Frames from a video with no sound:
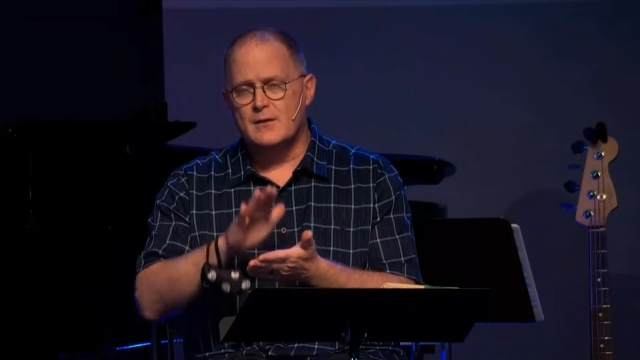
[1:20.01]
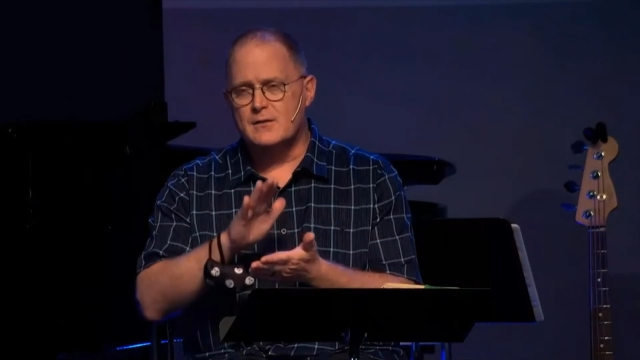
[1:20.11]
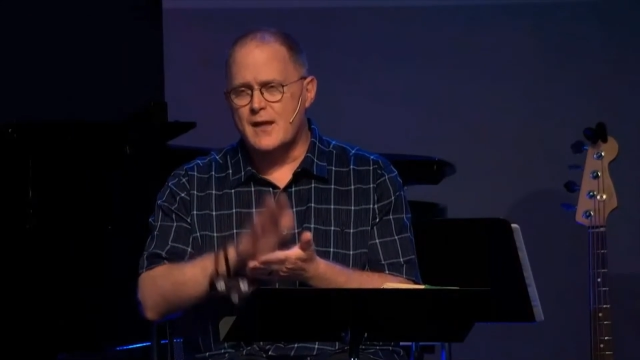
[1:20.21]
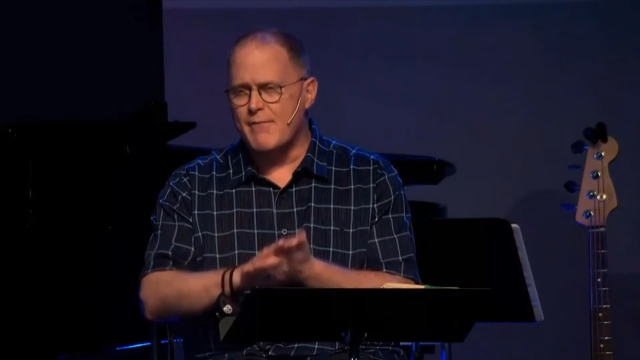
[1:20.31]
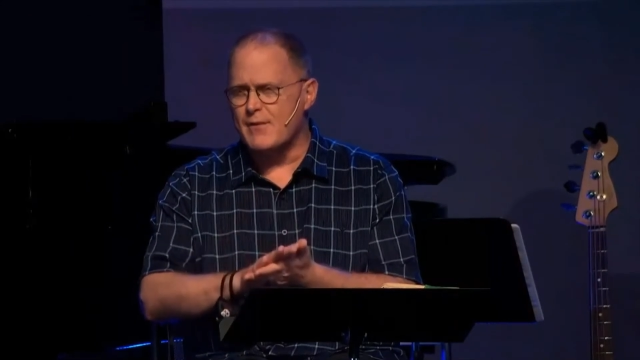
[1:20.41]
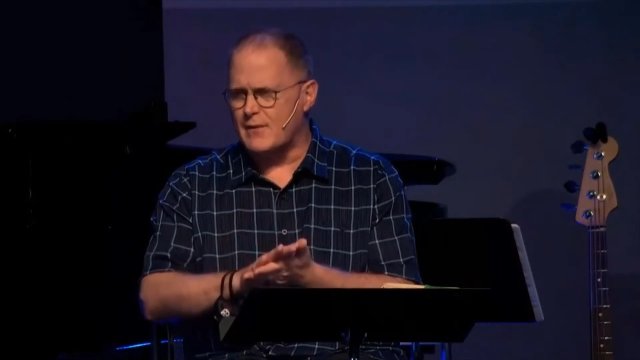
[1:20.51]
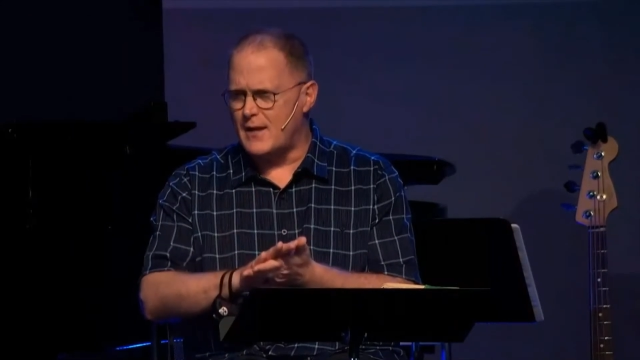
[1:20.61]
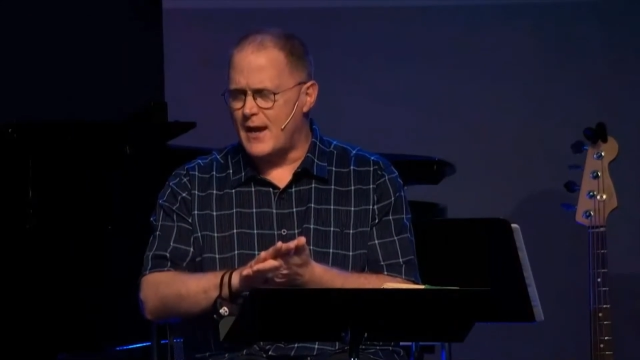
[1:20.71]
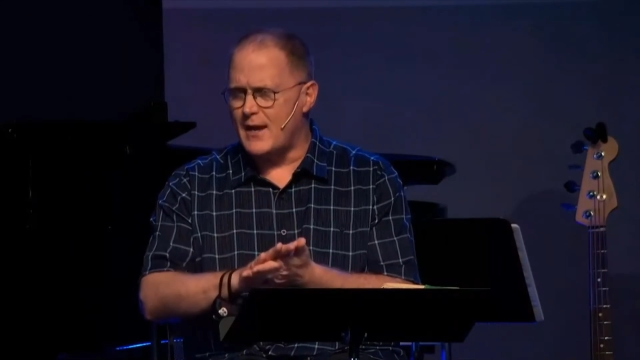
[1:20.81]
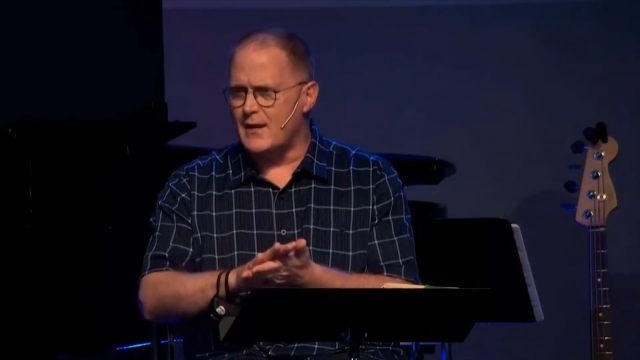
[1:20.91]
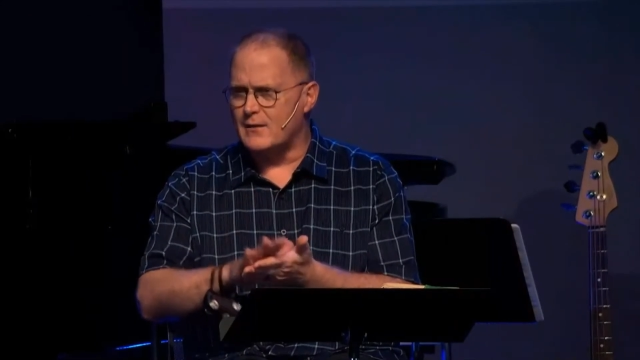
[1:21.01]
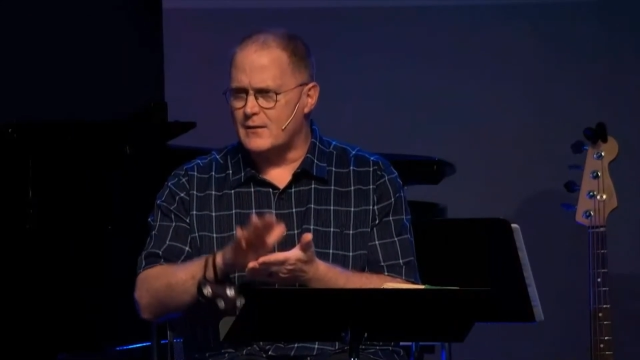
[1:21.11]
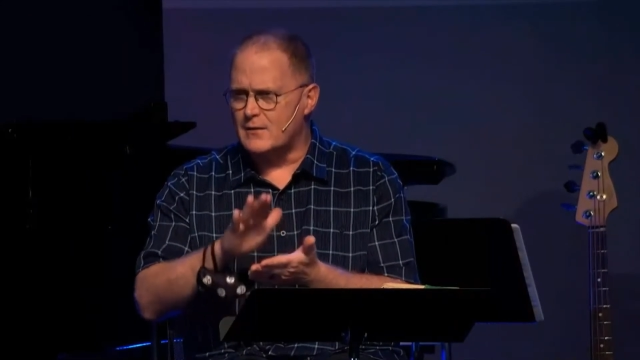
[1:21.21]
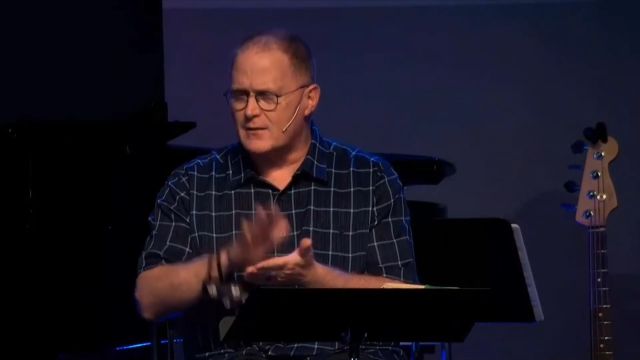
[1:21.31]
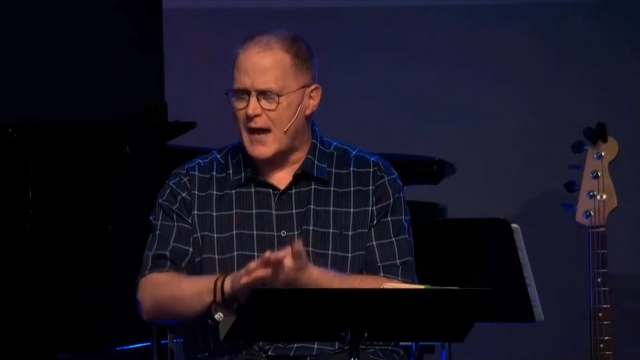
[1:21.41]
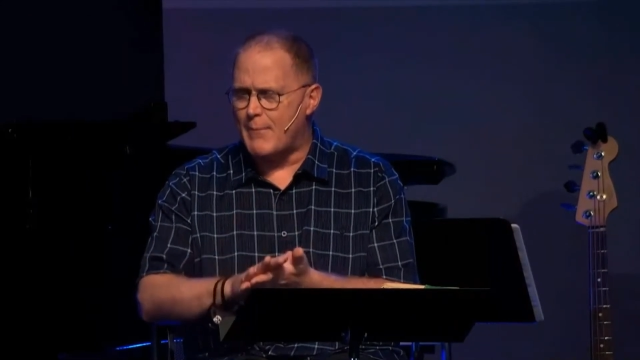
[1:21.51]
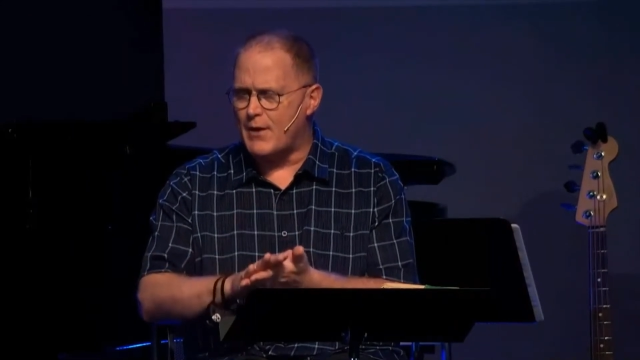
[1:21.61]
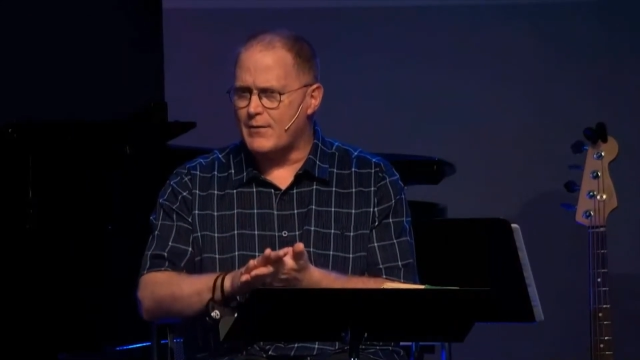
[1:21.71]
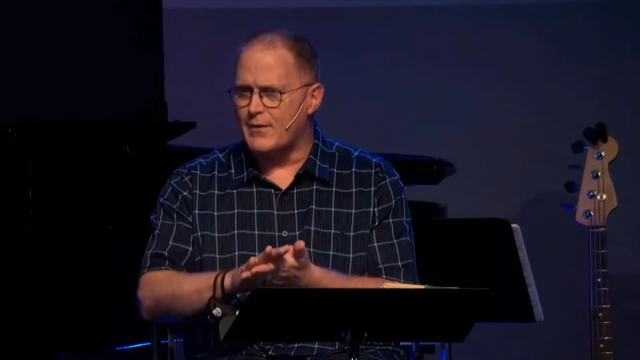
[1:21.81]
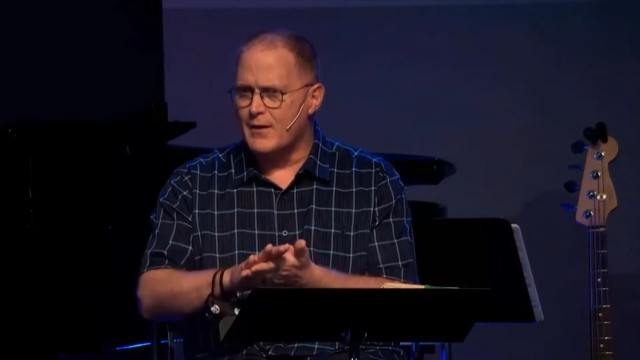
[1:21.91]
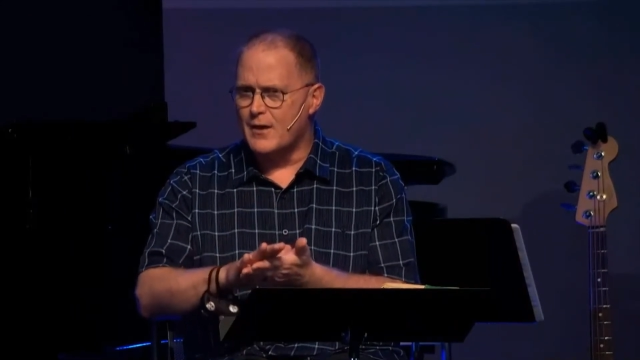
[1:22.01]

seventh day is the Sabbath